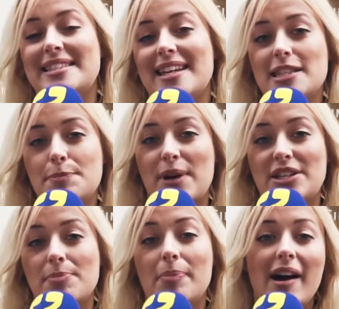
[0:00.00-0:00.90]
his
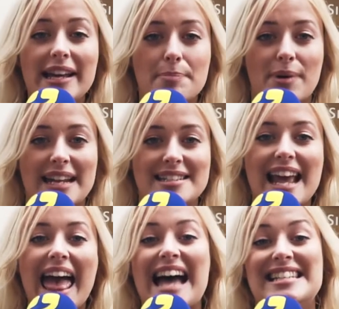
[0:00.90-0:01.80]
inspiration behind the brand
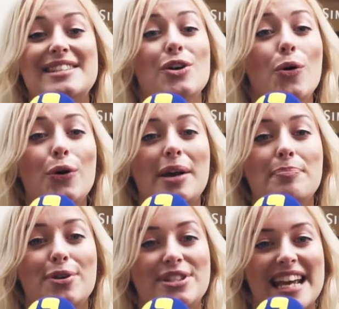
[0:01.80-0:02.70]
and his ongoing
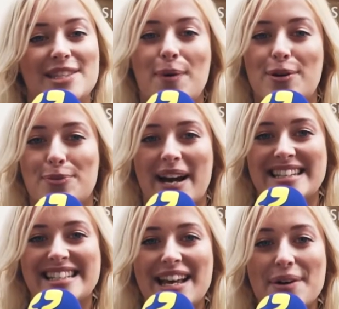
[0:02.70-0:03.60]
projects
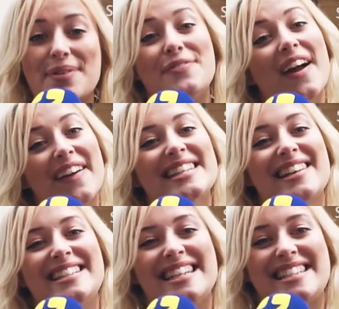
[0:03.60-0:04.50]
worldwide. We're very
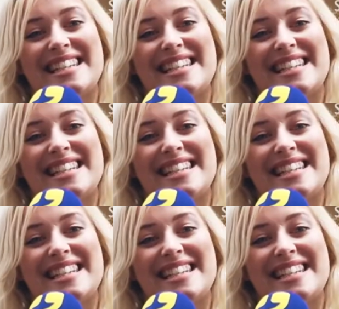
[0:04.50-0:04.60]
excited